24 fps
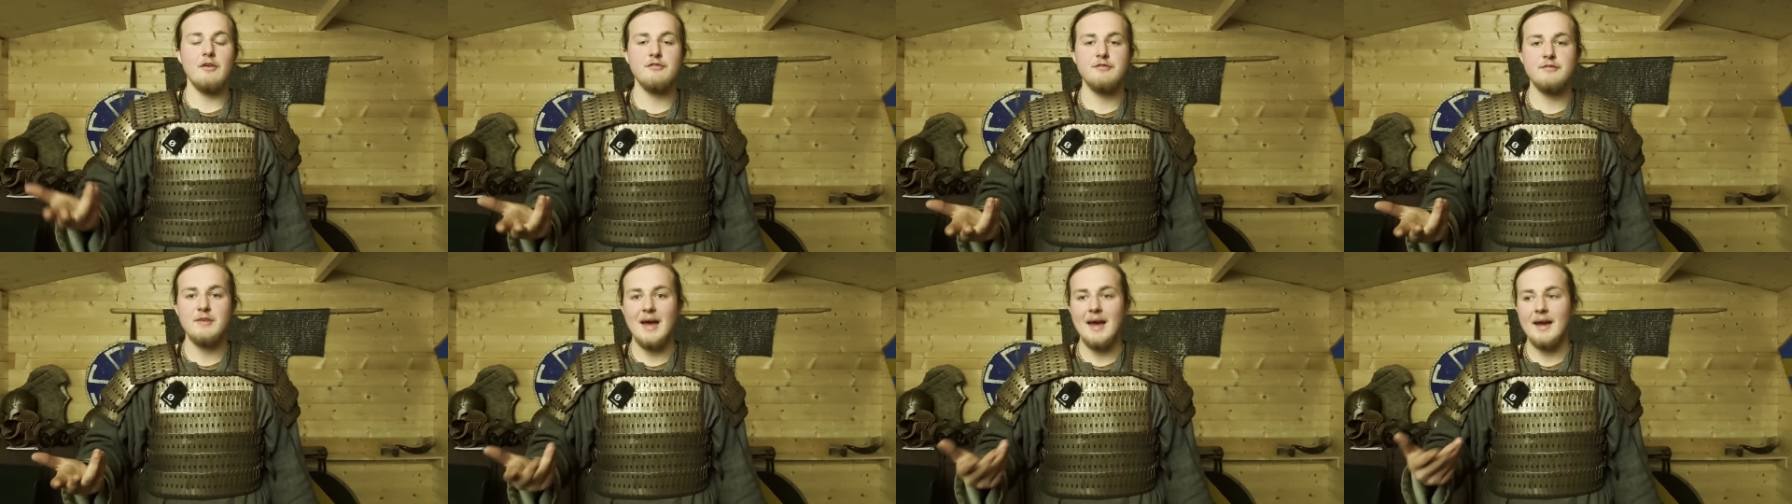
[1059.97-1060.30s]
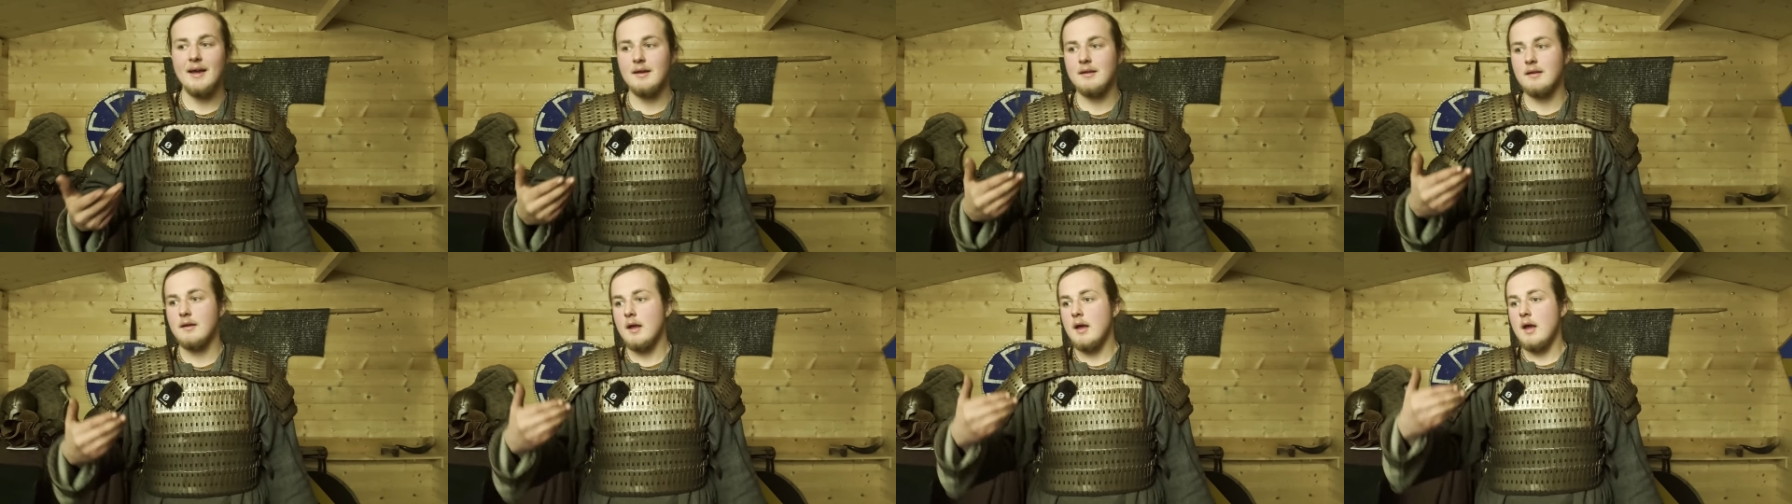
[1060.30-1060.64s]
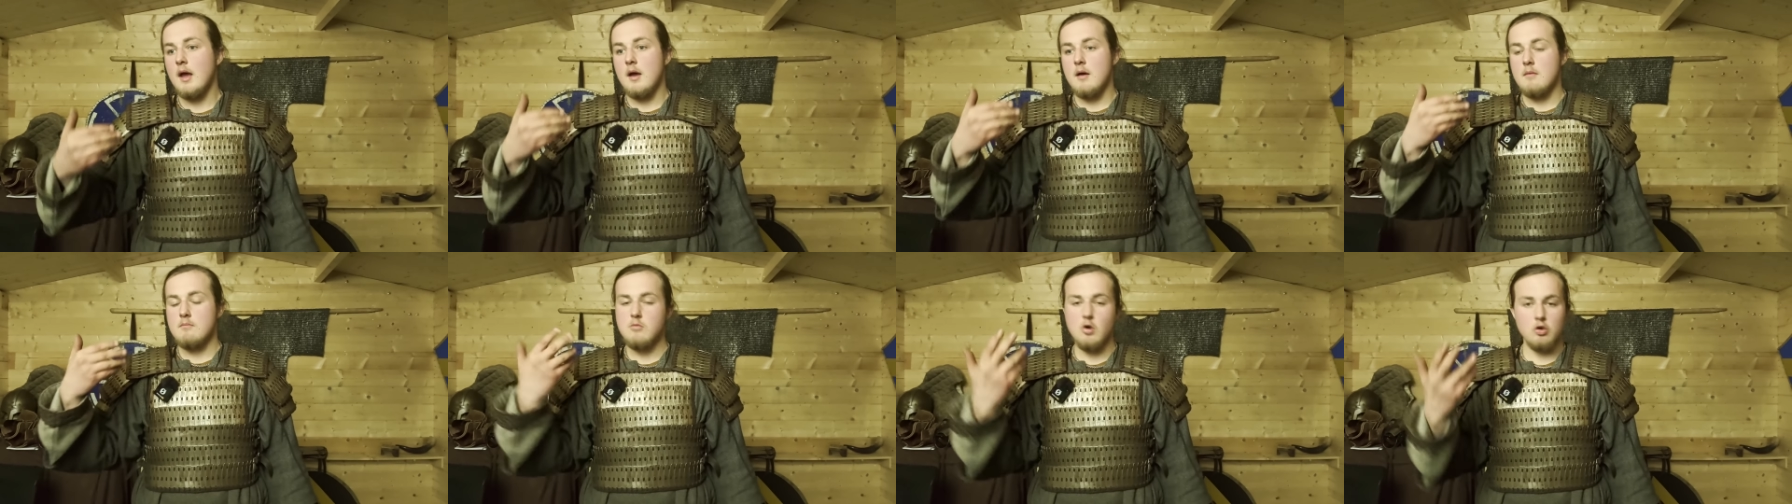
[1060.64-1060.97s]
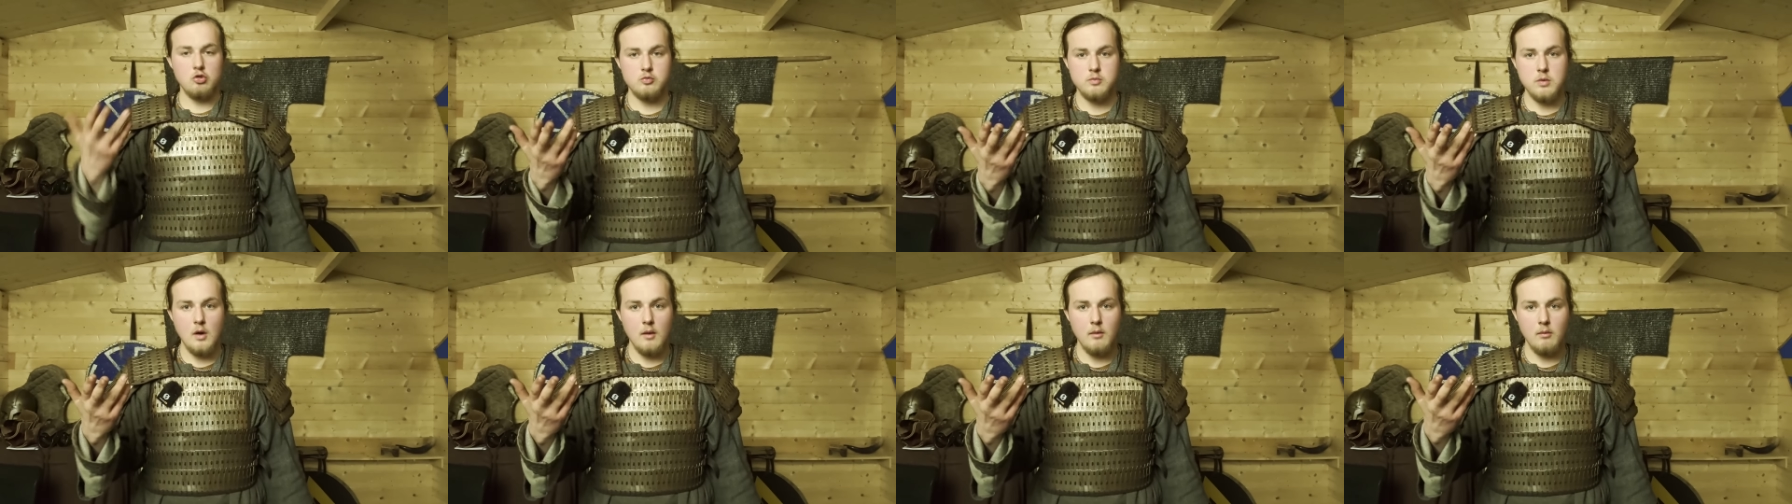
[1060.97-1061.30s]
effect,
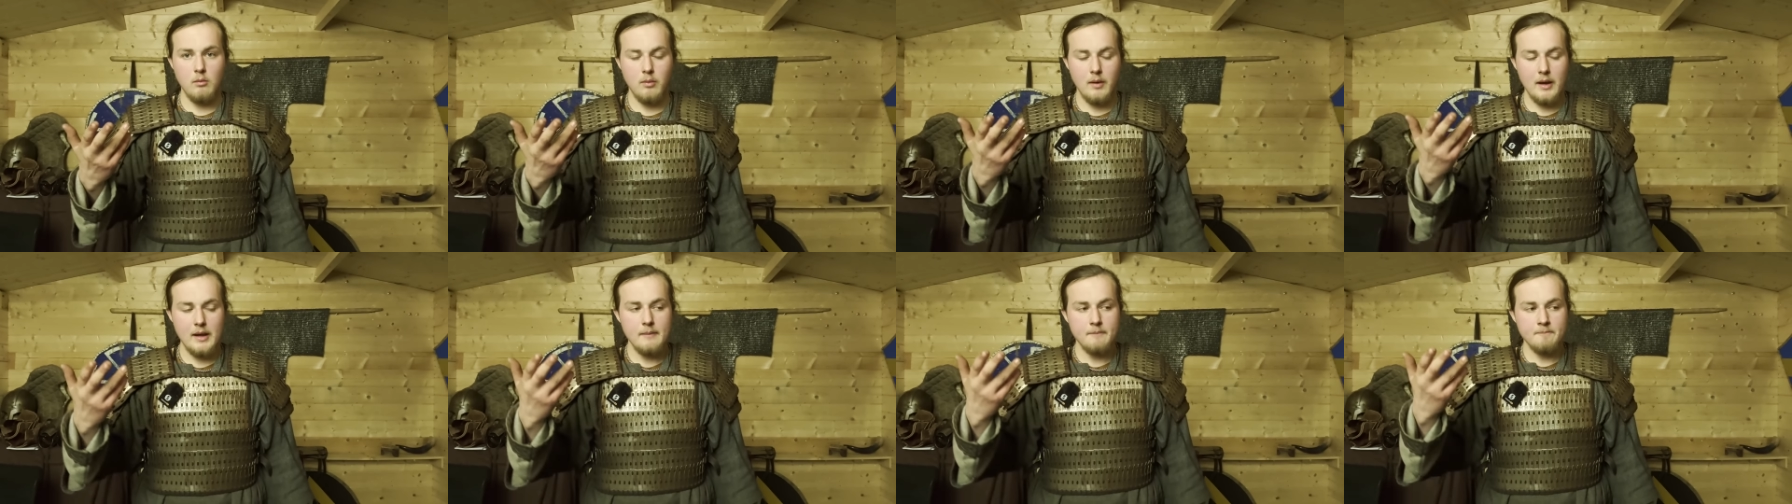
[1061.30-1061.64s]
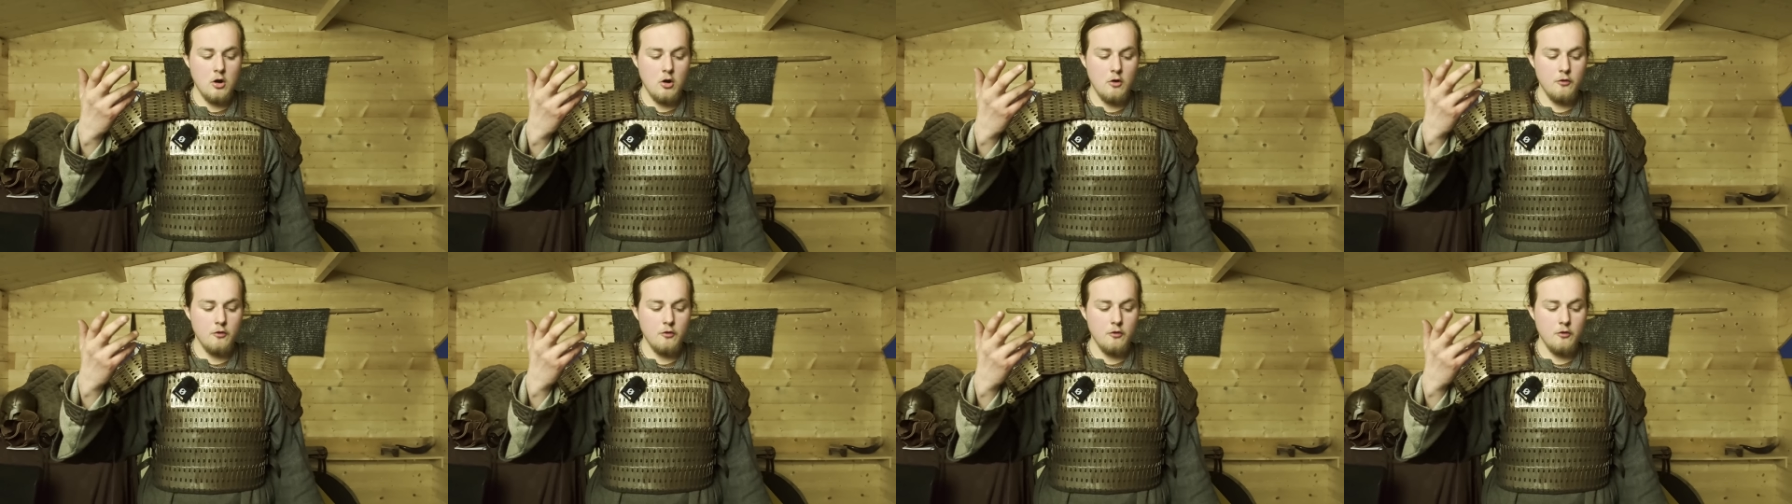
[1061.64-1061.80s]
most probably.